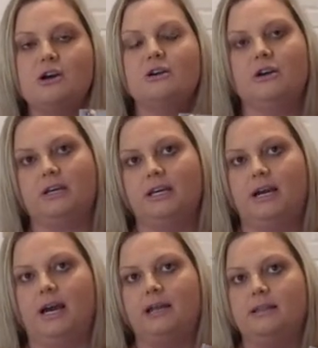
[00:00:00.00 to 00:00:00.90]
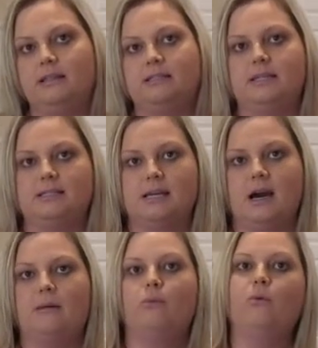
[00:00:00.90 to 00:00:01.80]
Cooking Guide, and this does
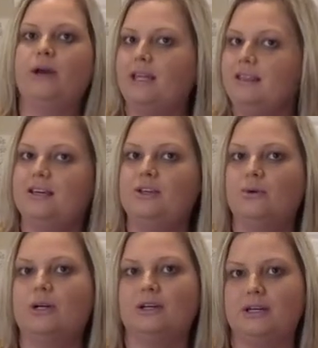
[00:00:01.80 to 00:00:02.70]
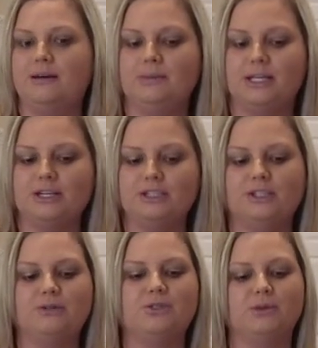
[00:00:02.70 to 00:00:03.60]
come with your cooking blender,
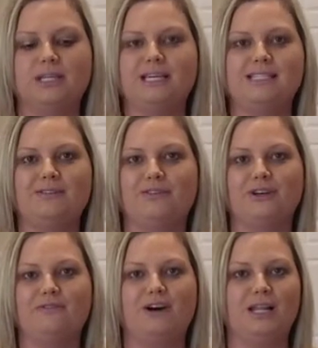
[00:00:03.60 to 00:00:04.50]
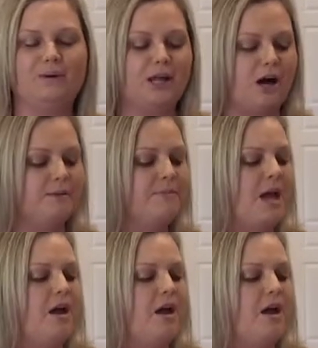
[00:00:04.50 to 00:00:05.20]
so it's really easy for you to follow along.